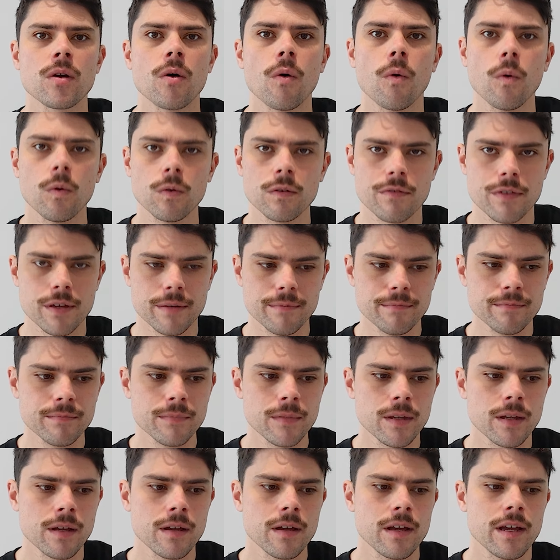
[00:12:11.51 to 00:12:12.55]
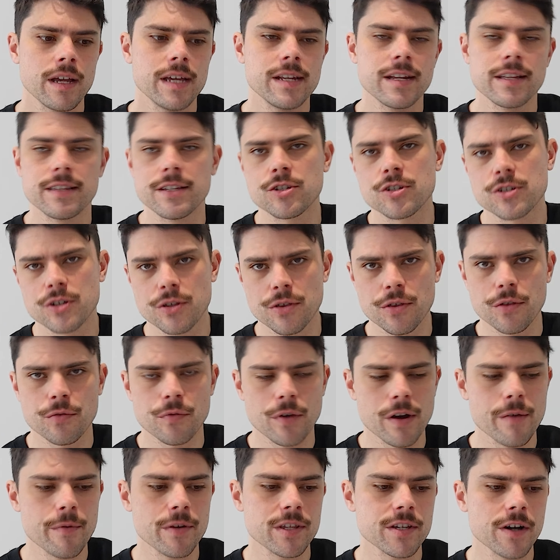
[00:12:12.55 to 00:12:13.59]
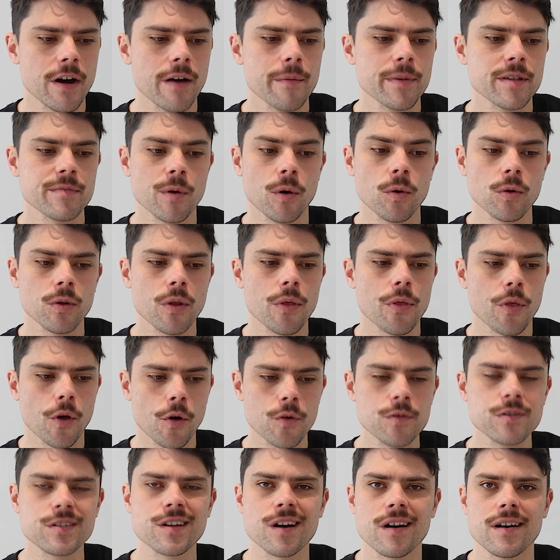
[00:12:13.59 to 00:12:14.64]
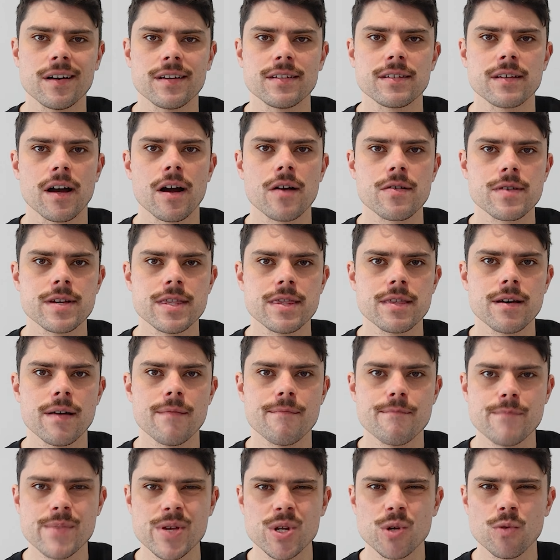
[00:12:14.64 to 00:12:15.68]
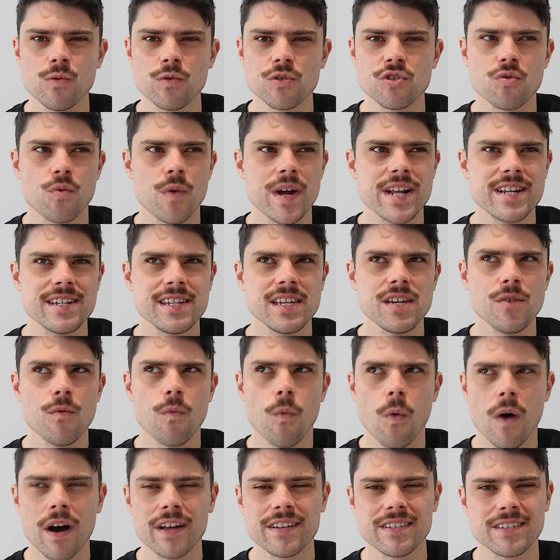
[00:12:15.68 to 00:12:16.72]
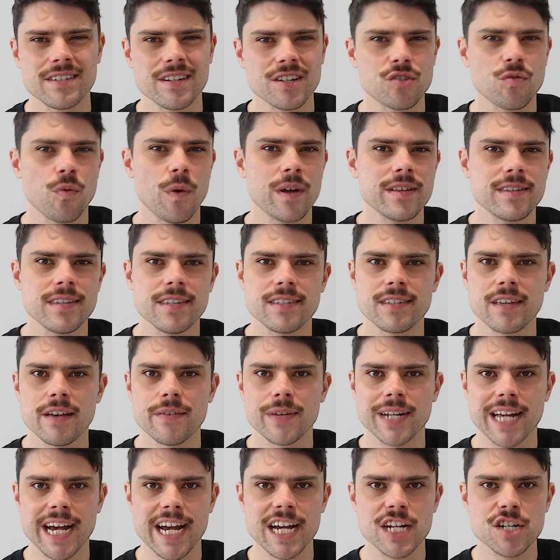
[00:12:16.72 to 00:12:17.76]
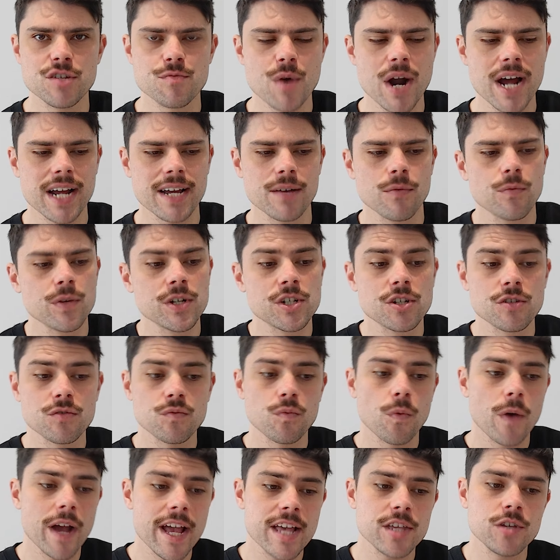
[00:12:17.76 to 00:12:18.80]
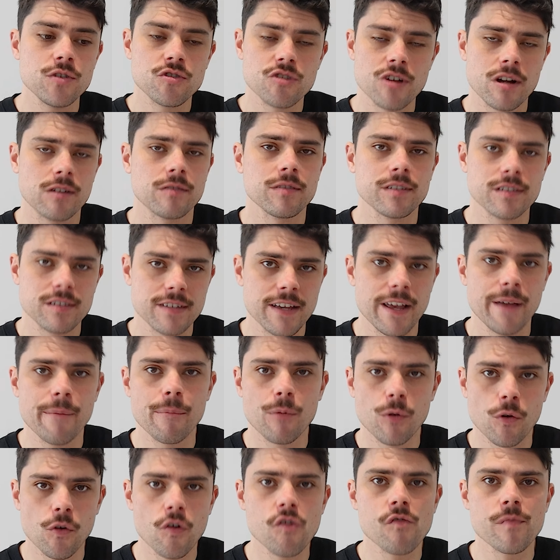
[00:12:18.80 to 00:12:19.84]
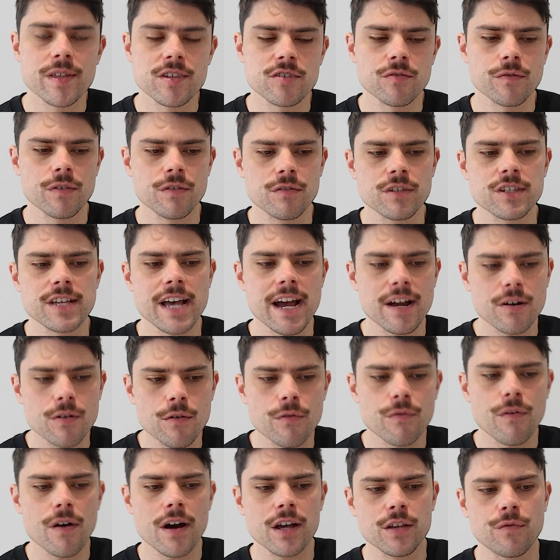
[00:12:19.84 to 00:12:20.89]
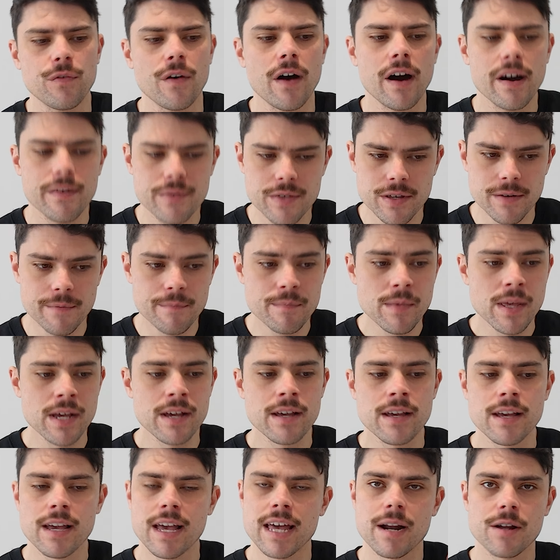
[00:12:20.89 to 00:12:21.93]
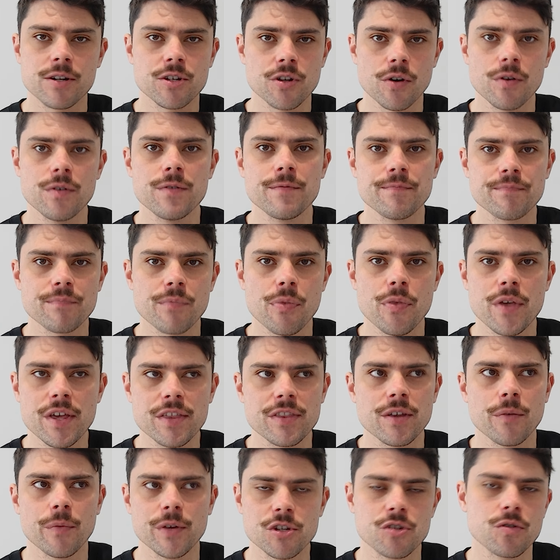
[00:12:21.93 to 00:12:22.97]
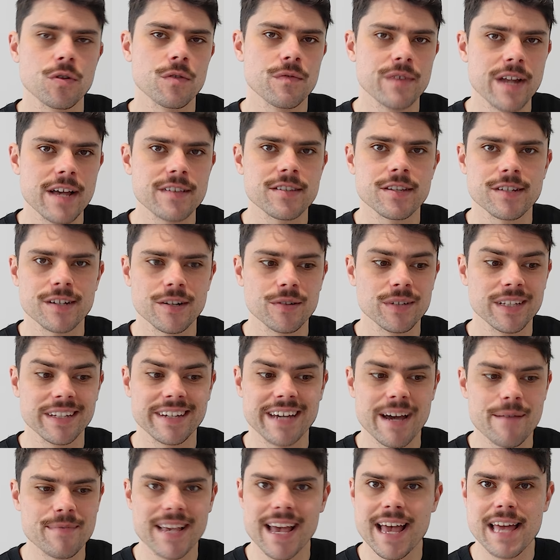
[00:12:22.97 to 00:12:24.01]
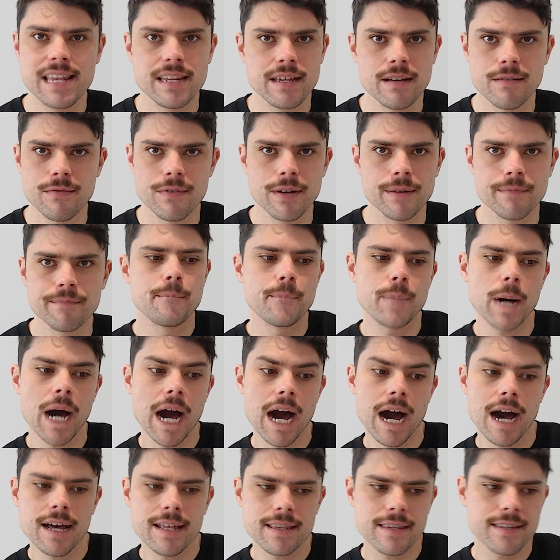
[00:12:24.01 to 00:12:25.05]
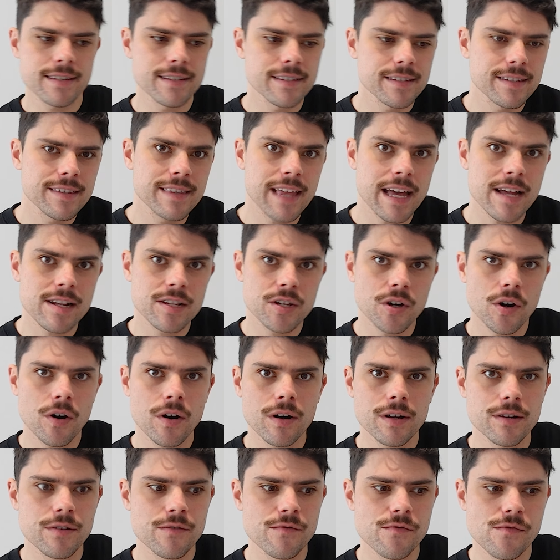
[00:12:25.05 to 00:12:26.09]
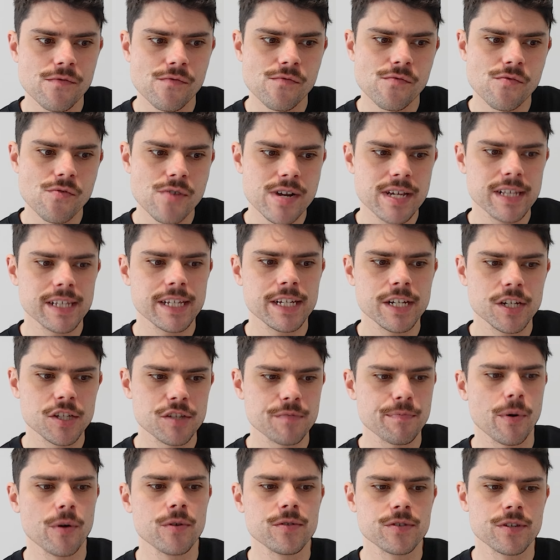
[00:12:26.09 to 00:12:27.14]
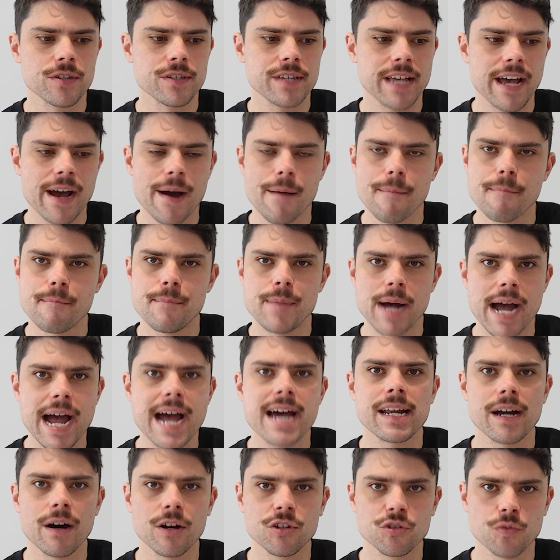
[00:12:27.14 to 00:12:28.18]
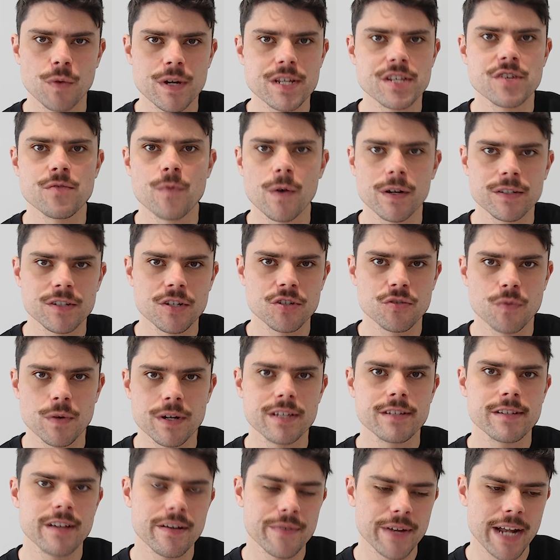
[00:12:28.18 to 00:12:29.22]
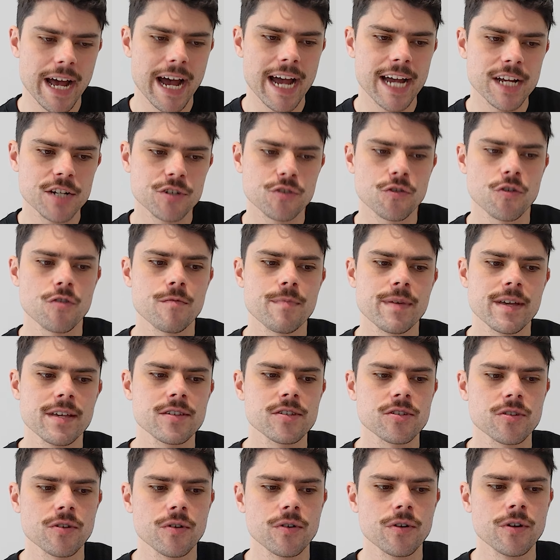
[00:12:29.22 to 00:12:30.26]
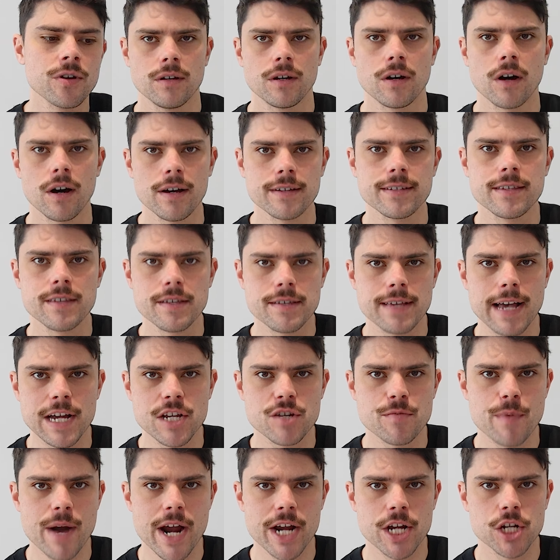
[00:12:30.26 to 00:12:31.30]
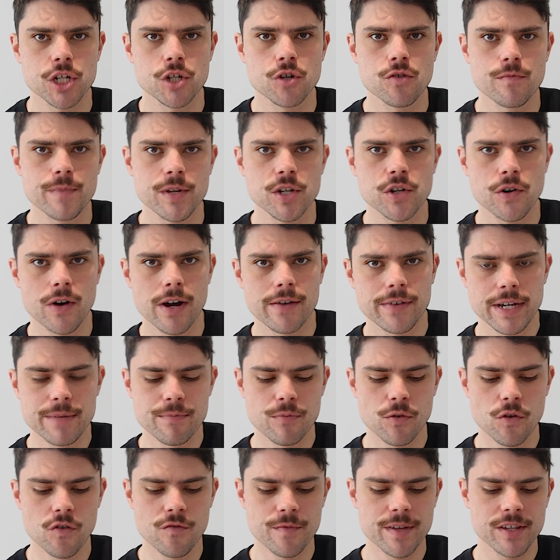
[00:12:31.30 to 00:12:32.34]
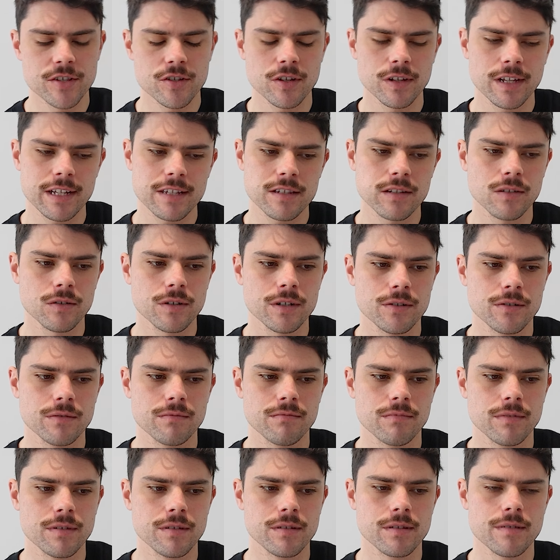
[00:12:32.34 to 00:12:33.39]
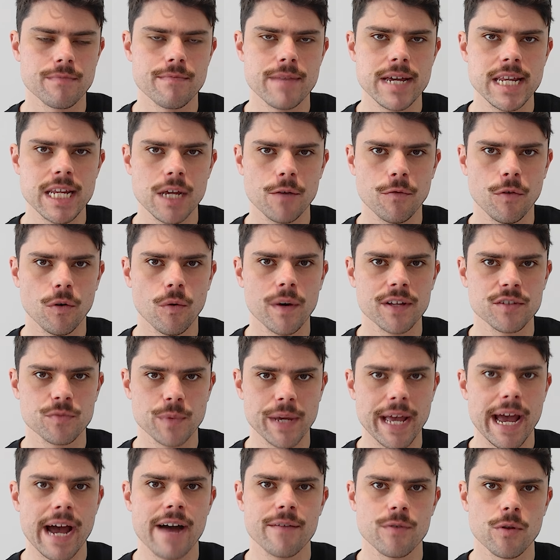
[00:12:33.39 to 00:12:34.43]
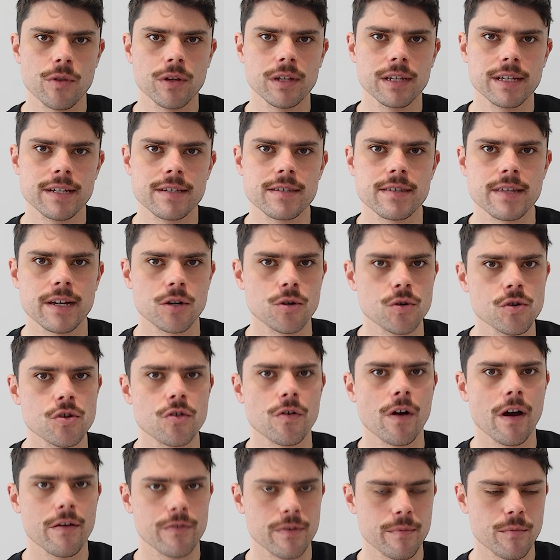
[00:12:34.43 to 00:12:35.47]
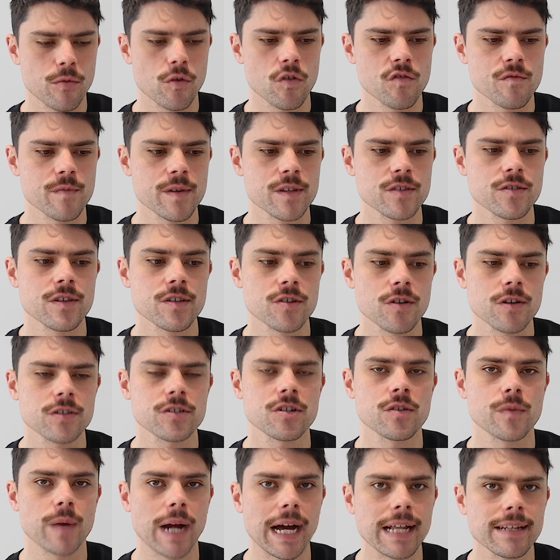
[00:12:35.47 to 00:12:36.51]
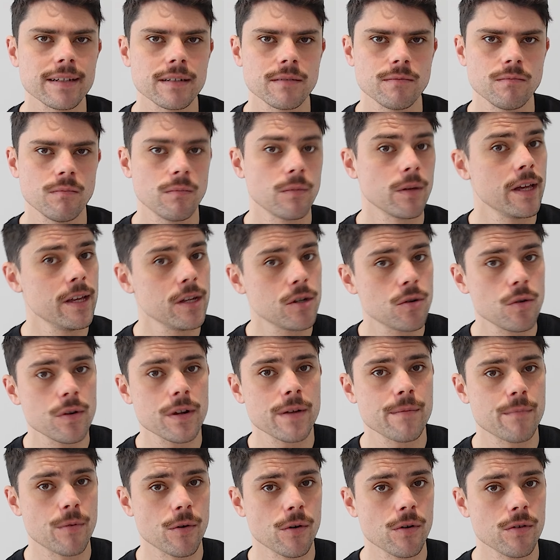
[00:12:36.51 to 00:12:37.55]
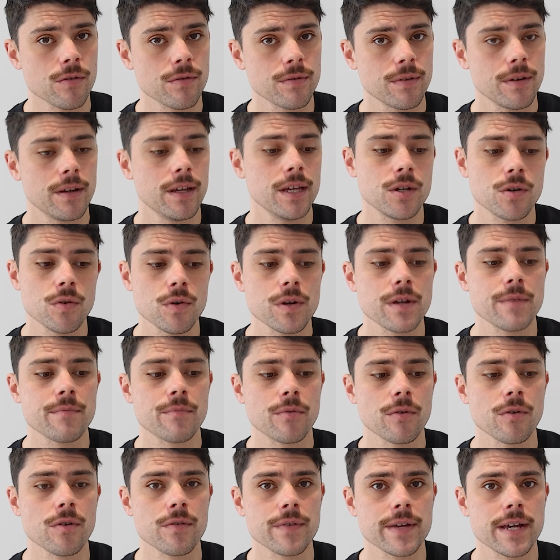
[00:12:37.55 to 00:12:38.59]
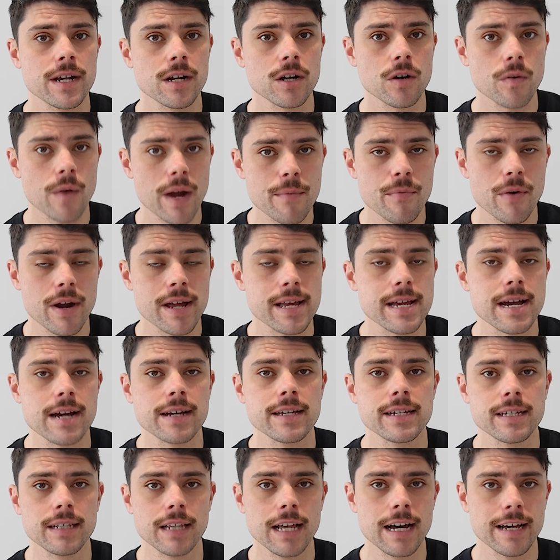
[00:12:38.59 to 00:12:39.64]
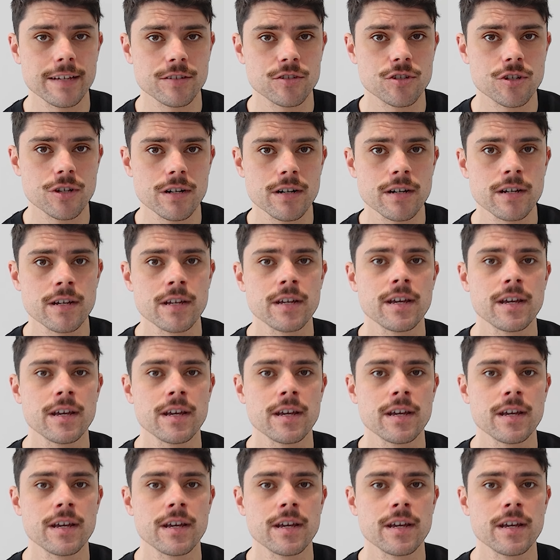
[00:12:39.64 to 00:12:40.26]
All of them, in addition to the three retirements, but all of those guys are in the middle 21 to 27 age bracket, which is where you generally see improvement. So we've sacrificed five of them, and I don't think that we should have necessarily kept any of them, but that kind of really exposes how bad our 21 to 27 age group is. So guys in this age bracket should be driving improvement. So let's look at the meaningful ones we have on the list that could drive improvement. So there's Oscar Allen. He could improve. He had a great breakout year last year